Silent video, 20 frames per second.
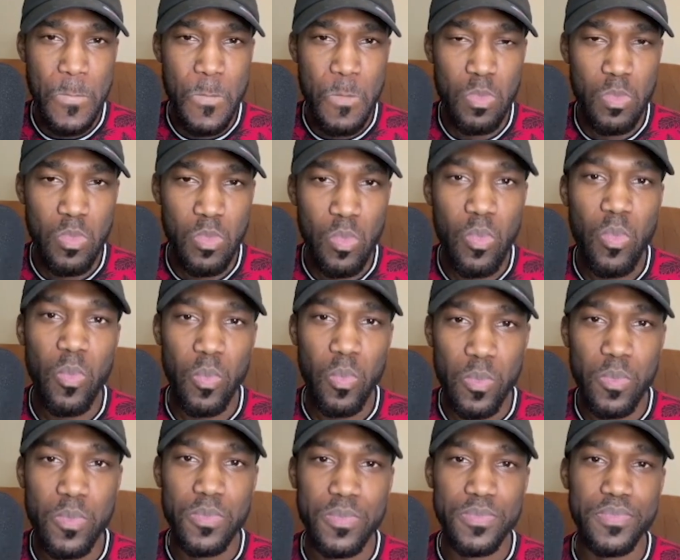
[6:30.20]

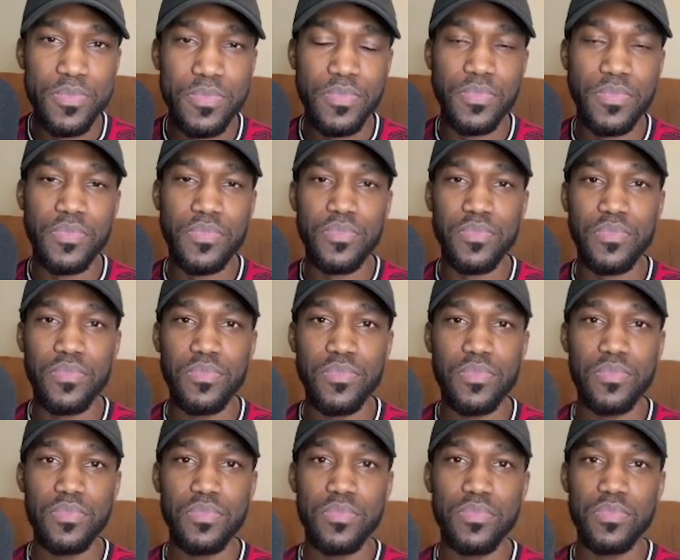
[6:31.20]

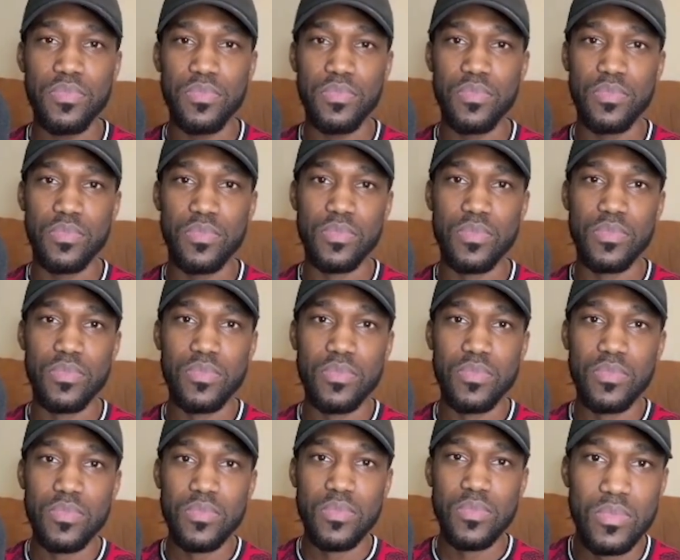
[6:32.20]

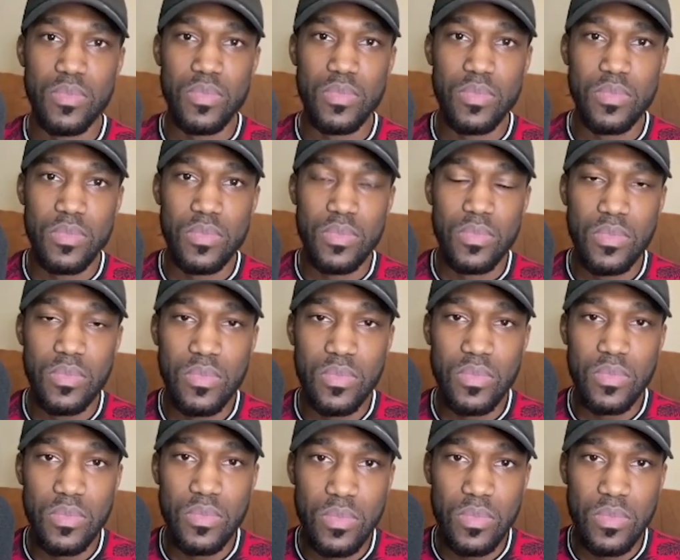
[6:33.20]
[no speech]